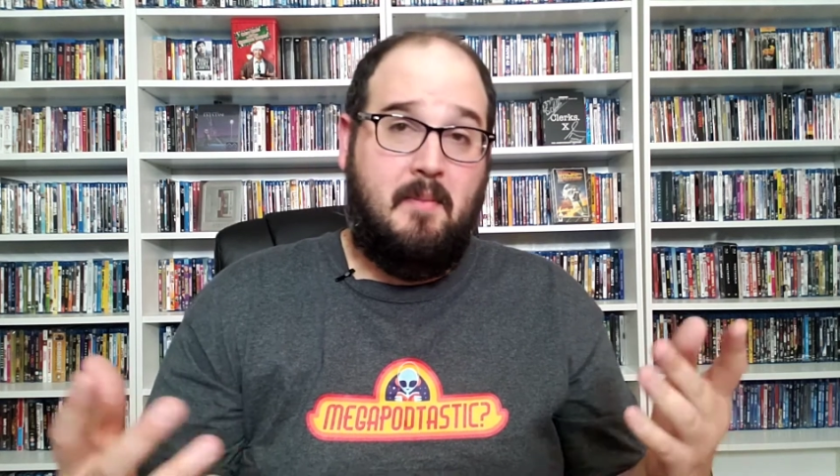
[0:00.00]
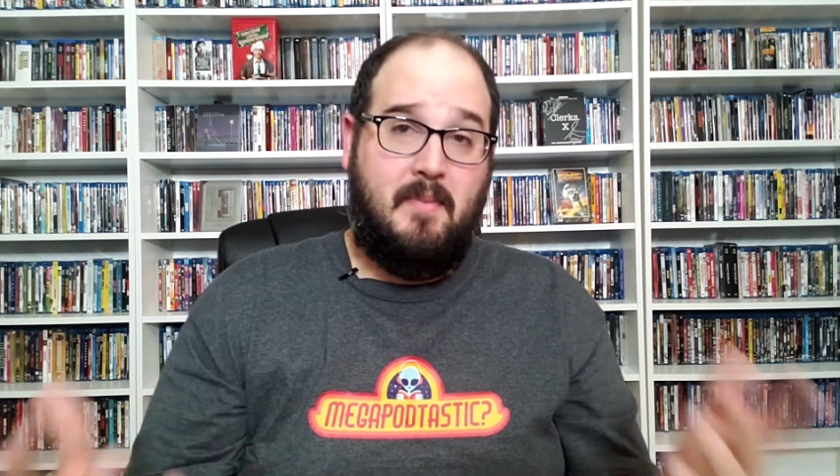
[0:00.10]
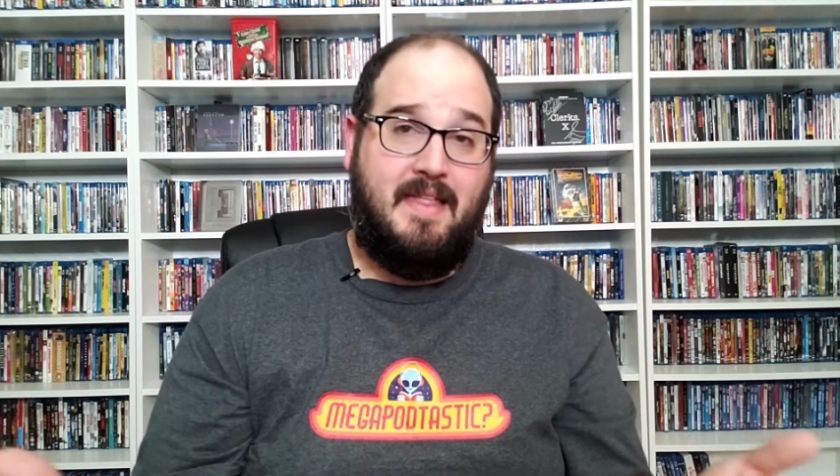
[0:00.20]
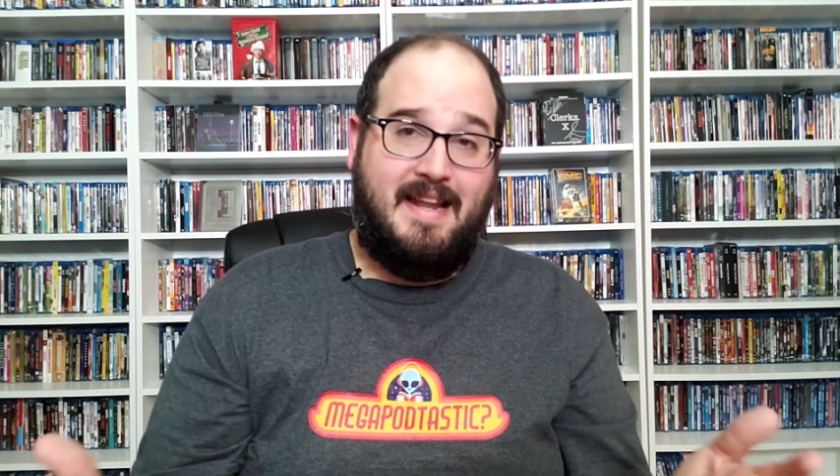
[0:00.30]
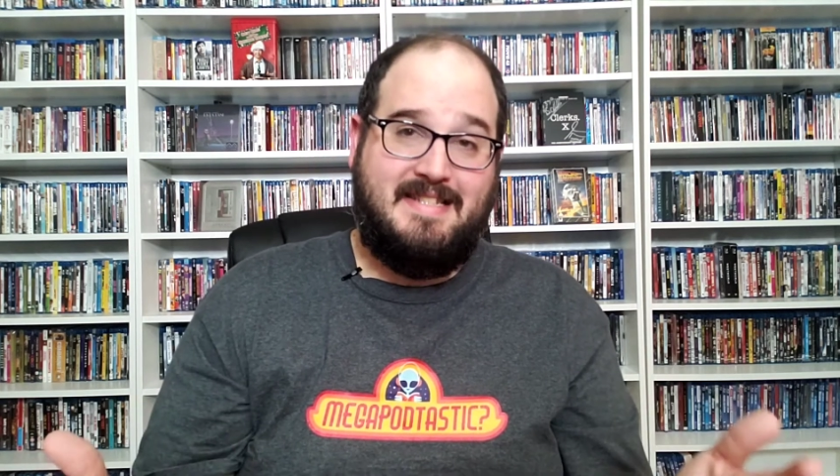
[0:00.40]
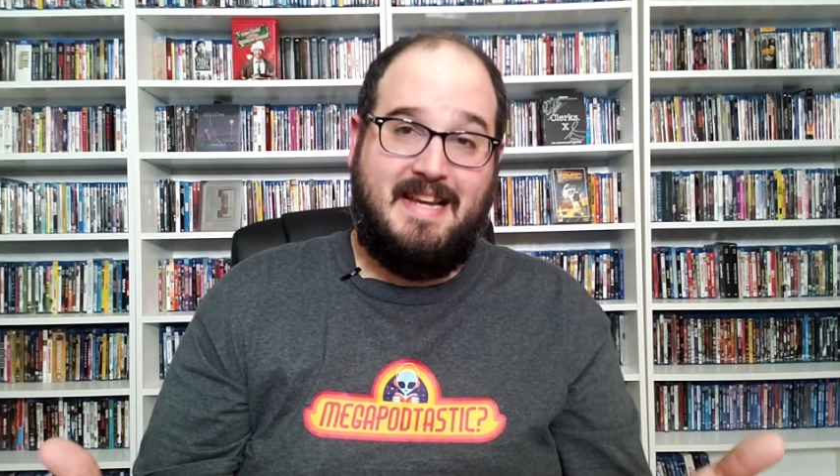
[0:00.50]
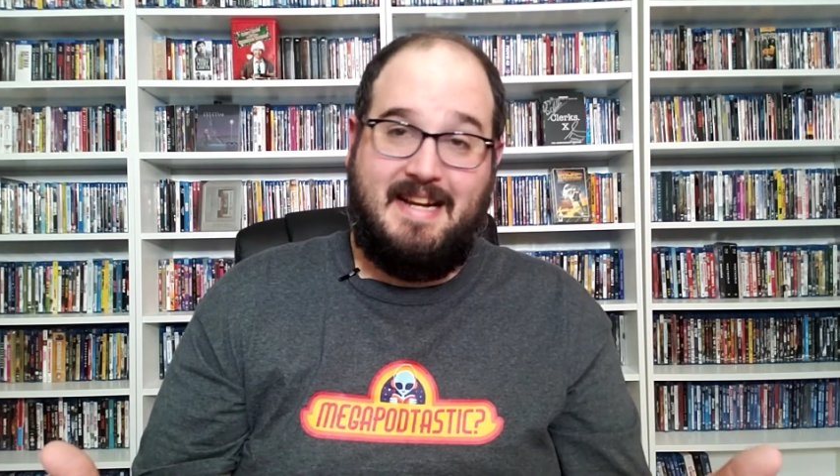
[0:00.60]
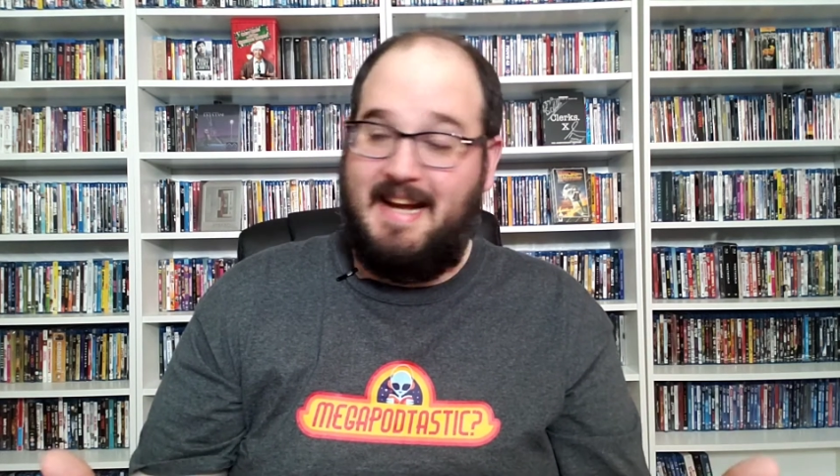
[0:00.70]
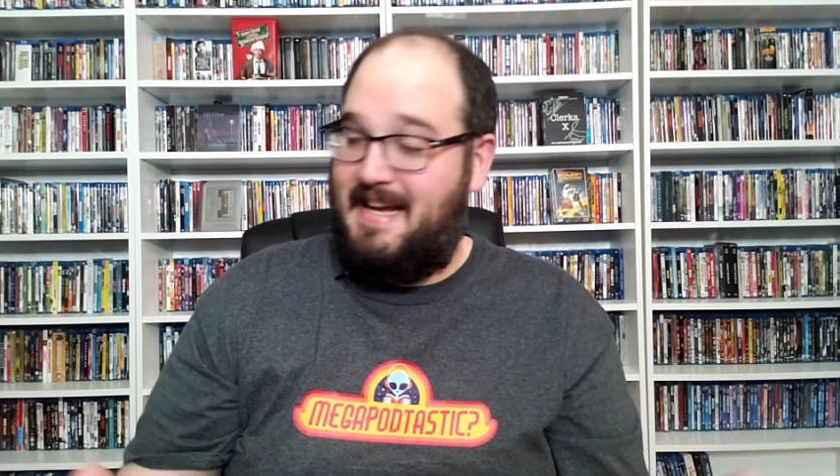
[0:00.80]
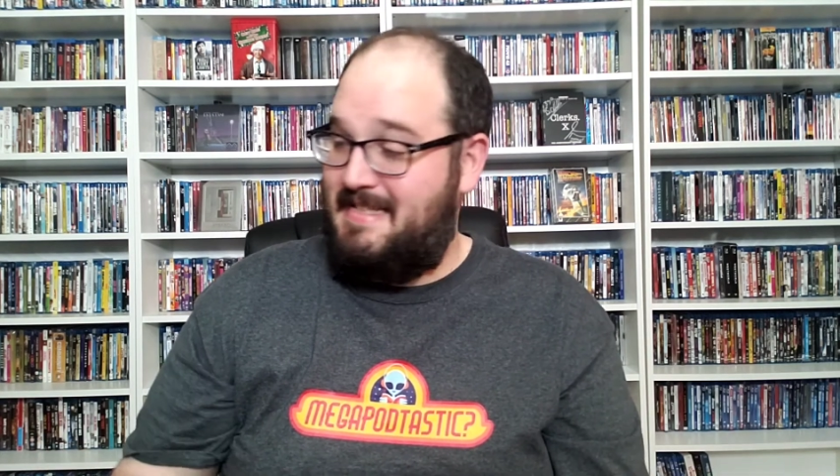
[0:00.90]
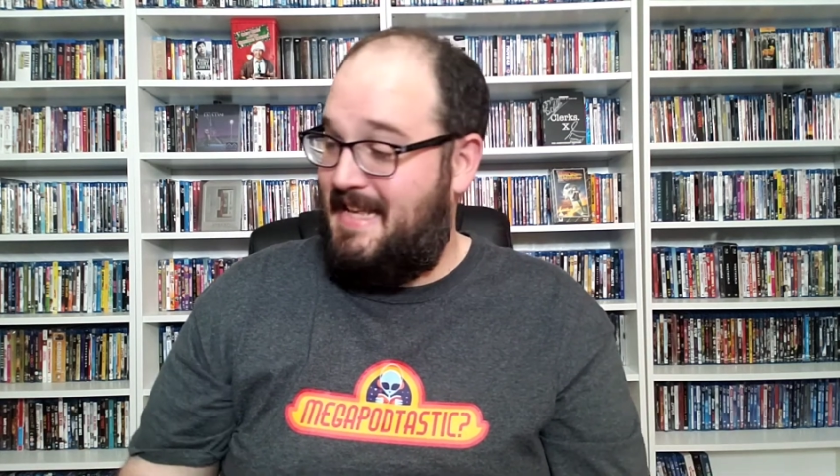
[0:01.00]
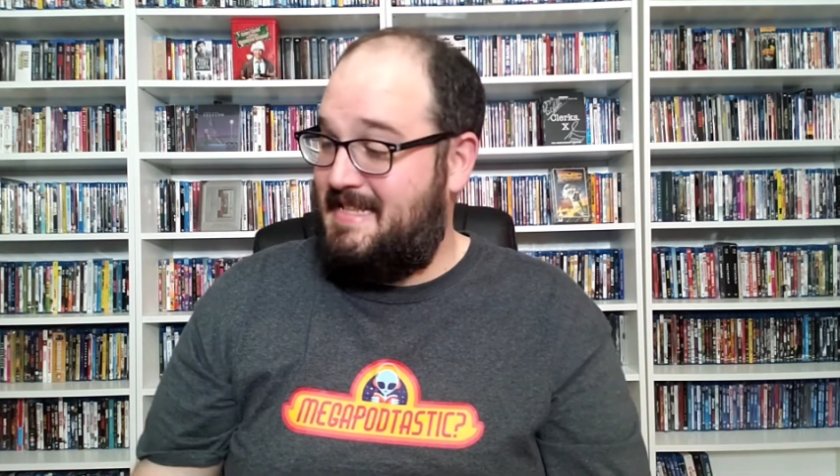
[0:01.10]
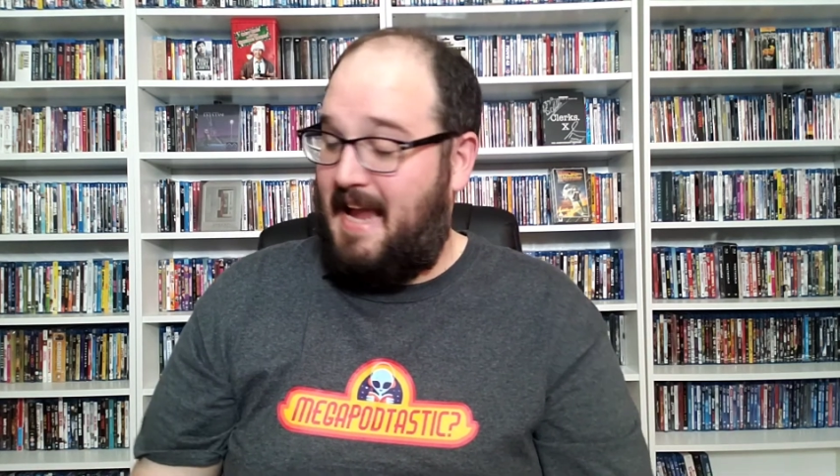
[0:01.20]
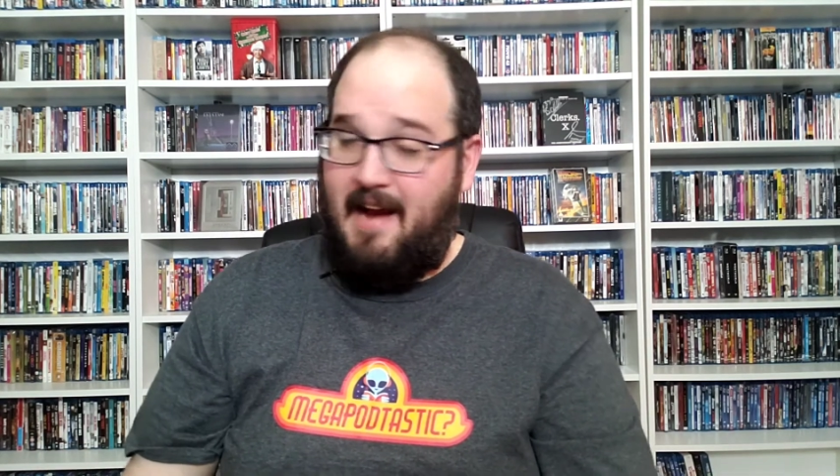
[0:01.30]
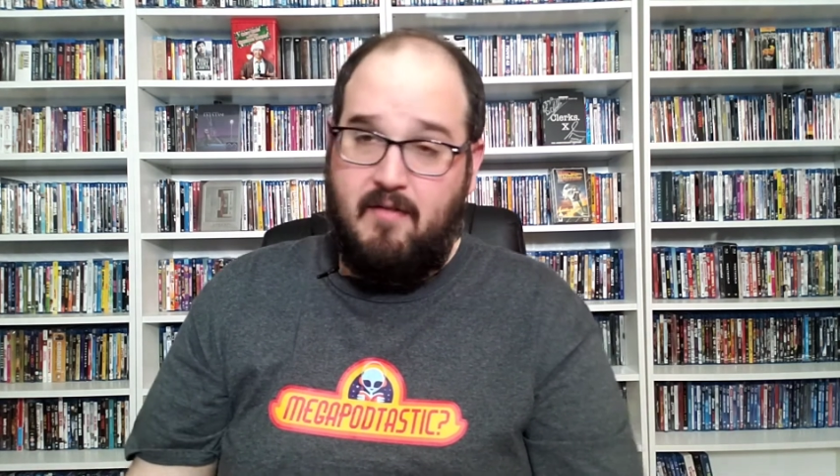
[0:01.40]
But that is it, guys. That
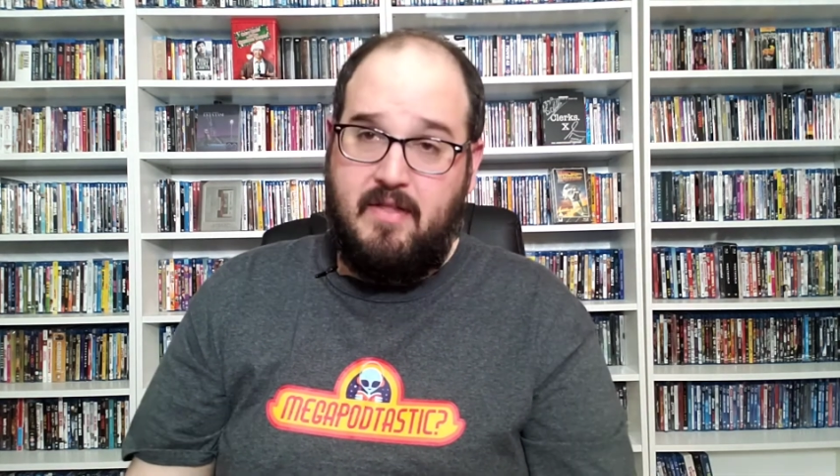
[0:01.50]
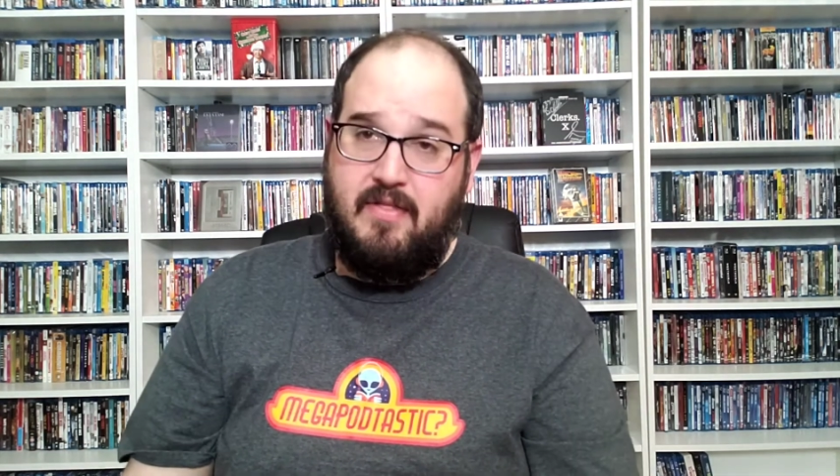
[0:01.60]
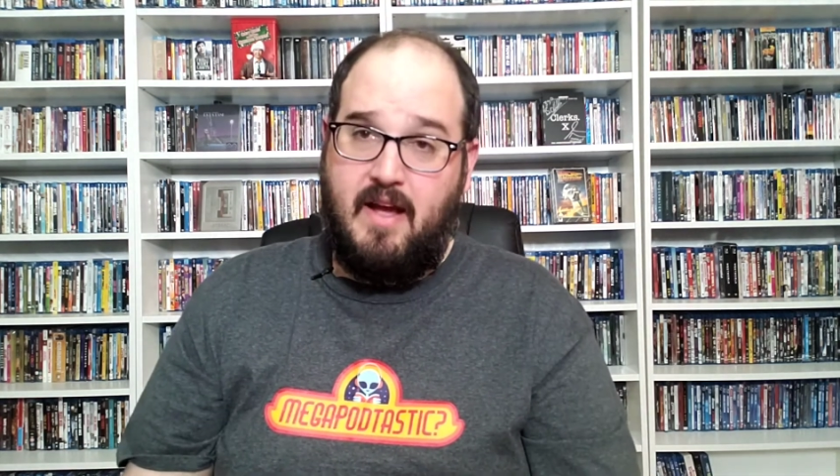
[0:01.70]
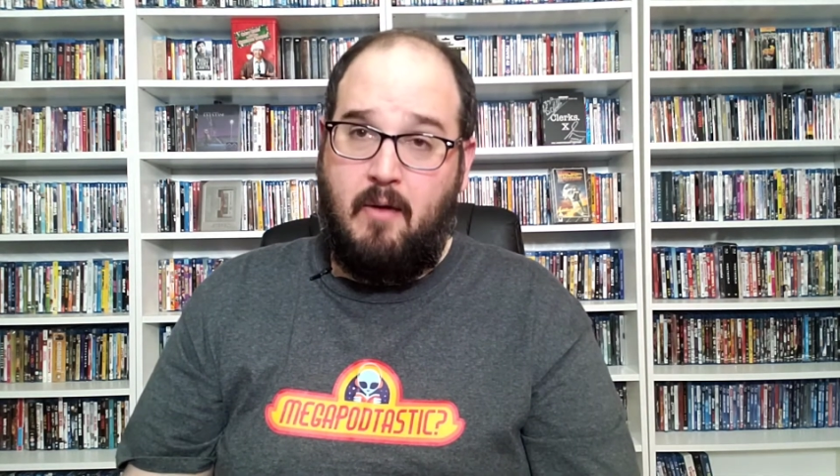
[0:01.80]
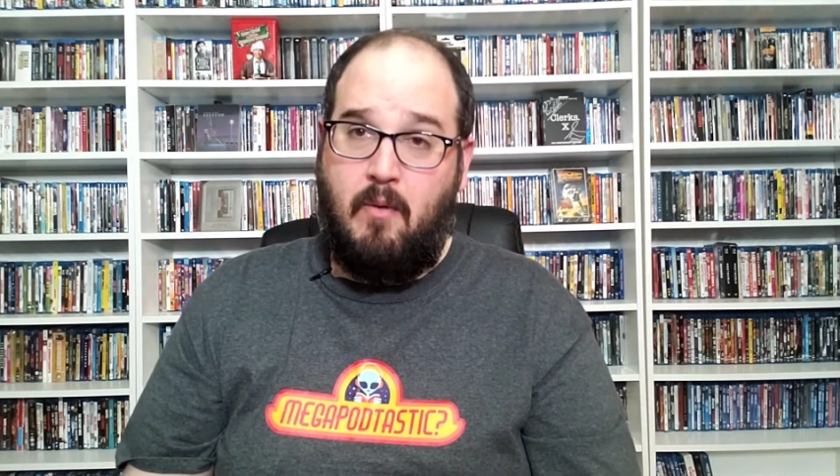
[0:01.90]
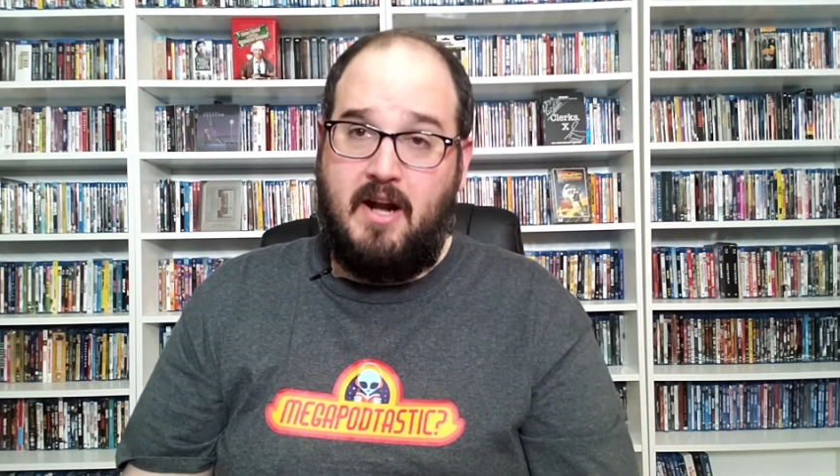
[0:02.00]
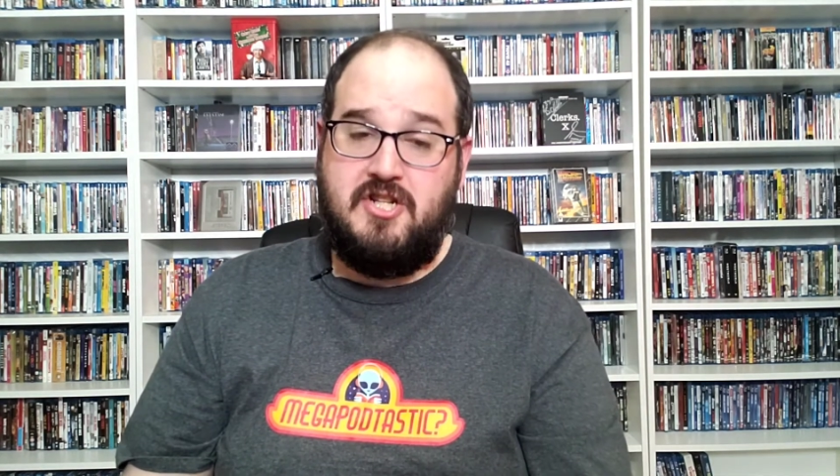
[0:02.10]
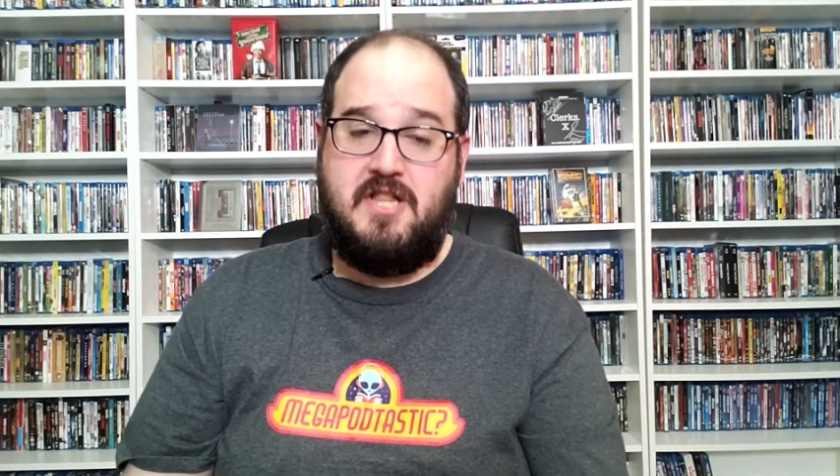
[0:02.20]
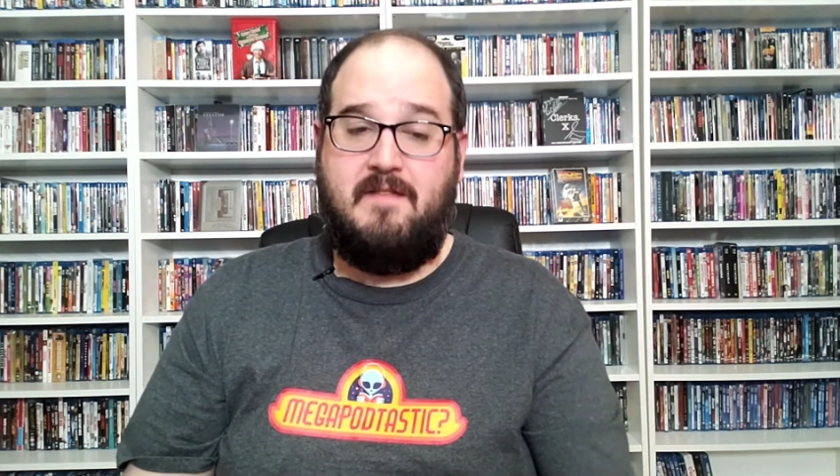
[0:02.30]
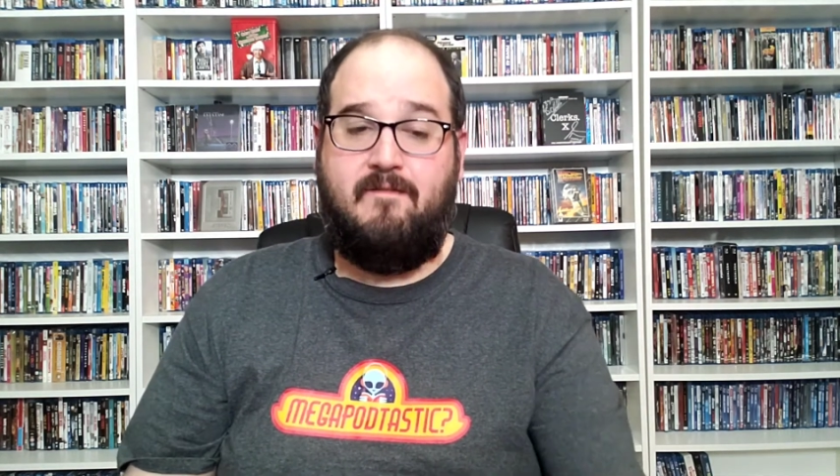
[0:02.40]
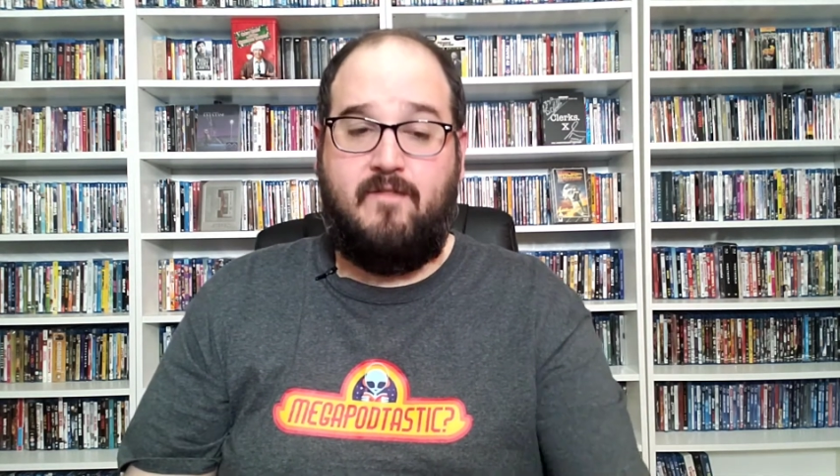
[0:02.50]
is everything I watched the